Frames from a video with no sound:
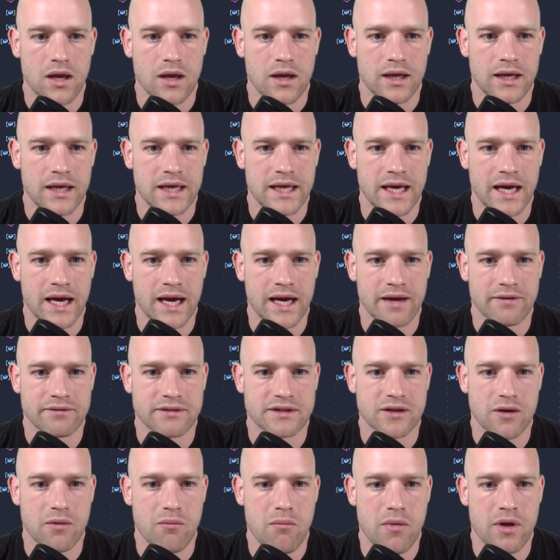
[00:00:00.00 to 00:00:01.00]
here I have
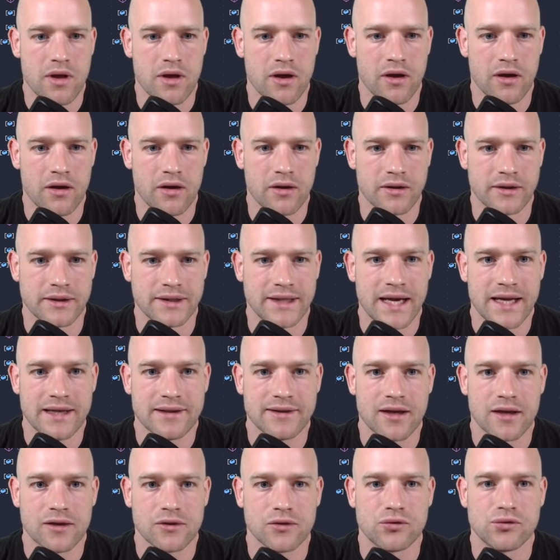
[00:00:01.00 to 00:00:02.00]
some
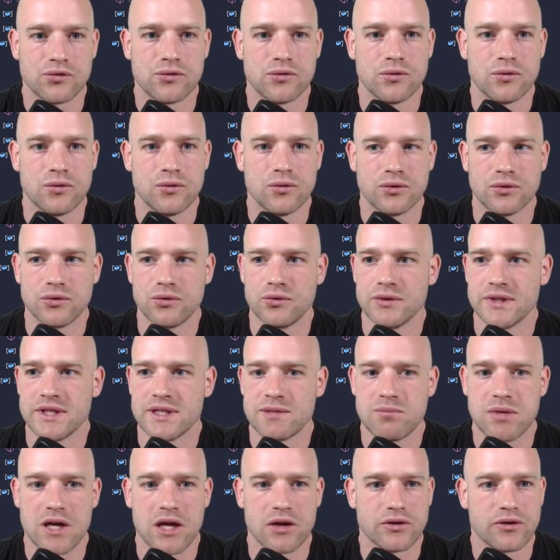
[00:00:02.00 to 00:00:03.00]
data to
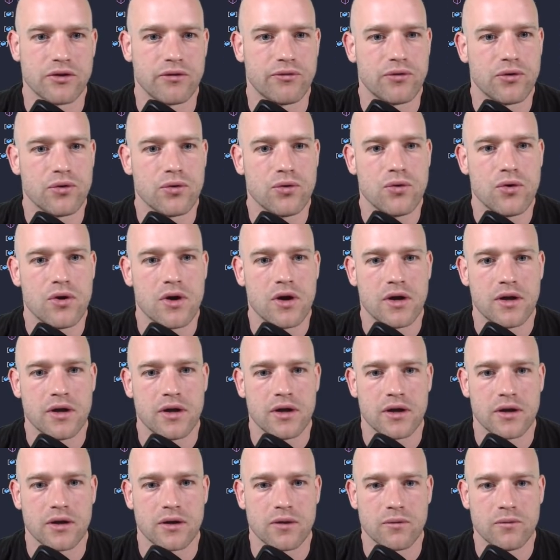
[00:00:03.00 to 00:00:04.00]
display on the view,
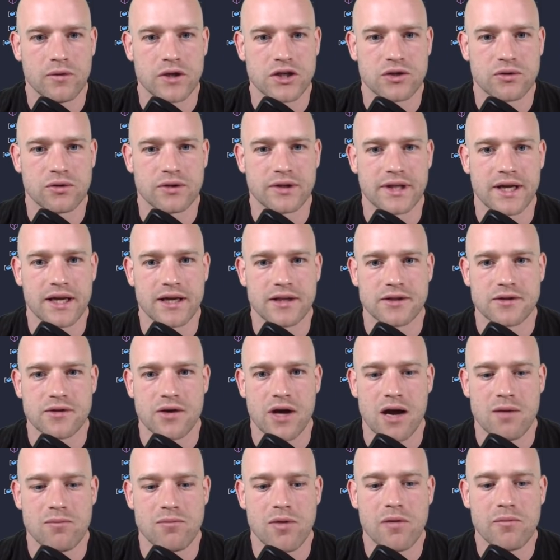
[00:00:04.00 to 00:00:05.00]
which contains the
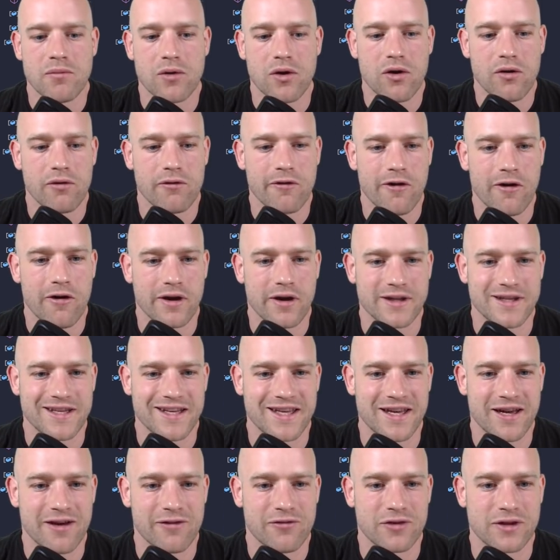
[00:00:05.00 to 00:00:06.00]
album cover. And
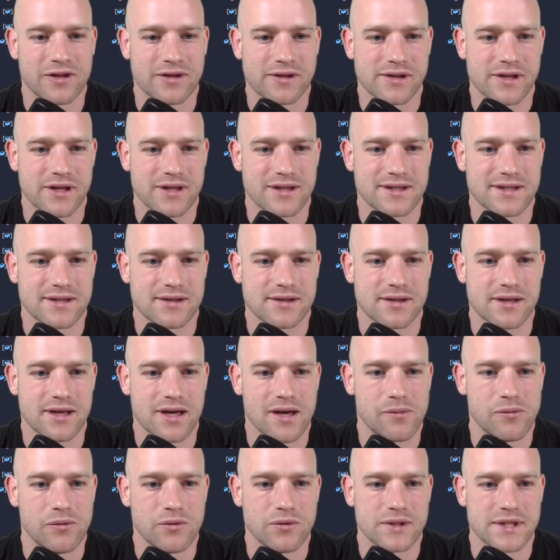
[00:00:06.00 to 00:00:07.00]
here, for instance,
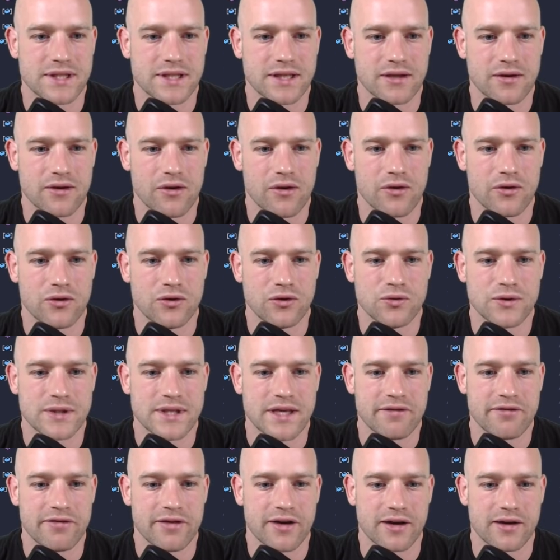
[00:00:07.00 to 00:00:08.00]
I'm using use
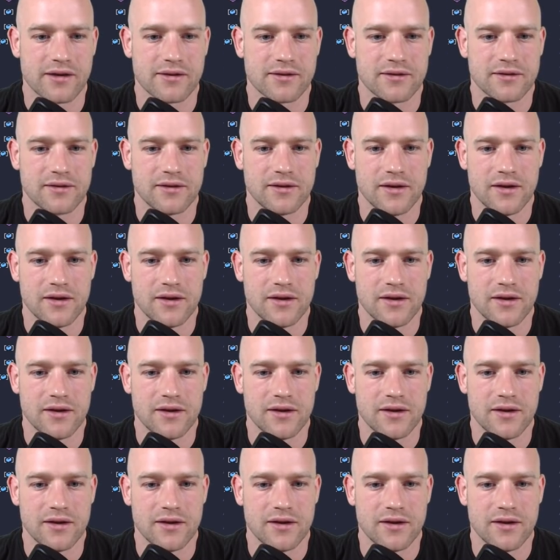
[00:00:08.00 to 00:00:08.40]
effect